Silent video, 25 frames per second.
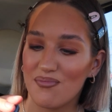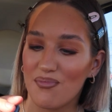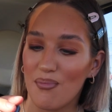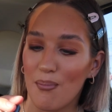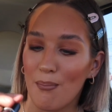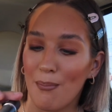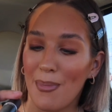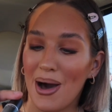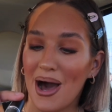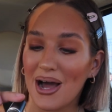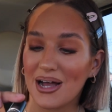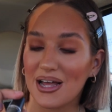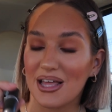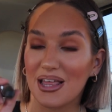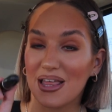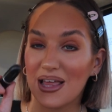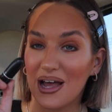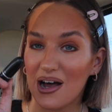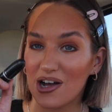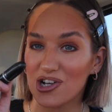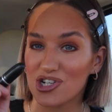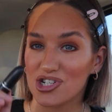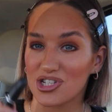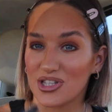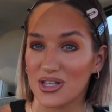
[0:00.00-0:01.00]
MAC
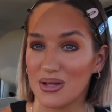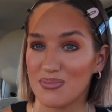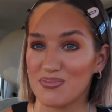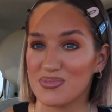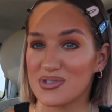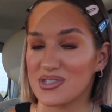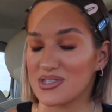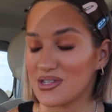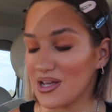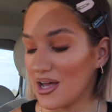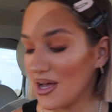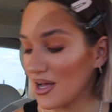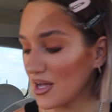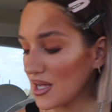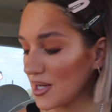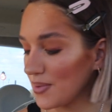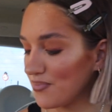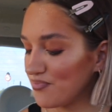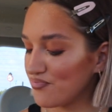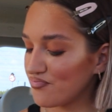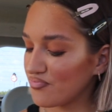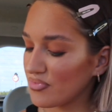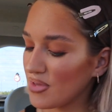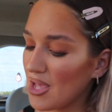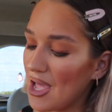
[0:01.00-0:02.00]
Yash lipstick.
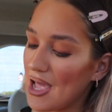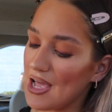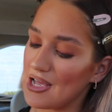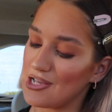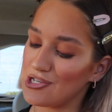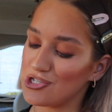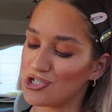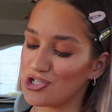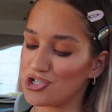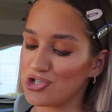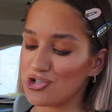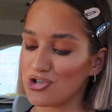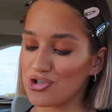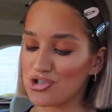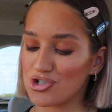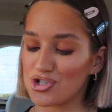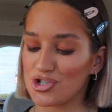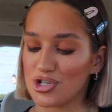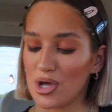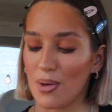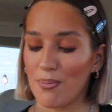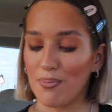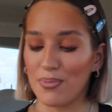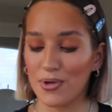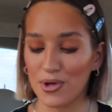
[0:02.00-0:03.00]
It is
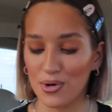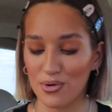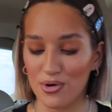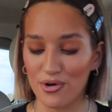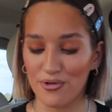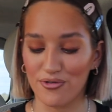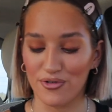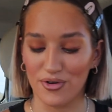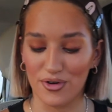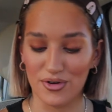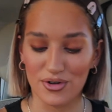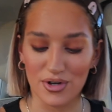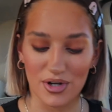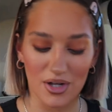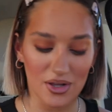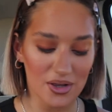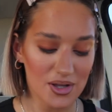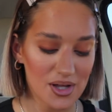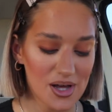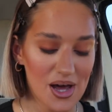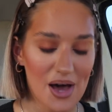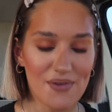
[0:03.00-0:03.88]
such a beautiful colour.